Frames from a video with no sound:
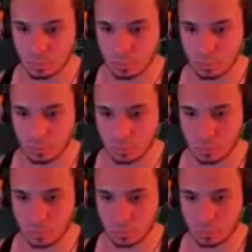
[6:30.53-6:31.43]

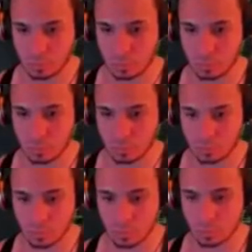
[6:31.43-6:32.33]

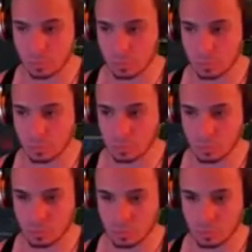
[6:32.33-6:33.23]

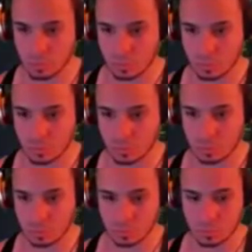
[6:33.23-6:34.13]

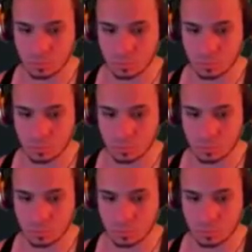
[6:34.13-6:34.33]
(no one is talking)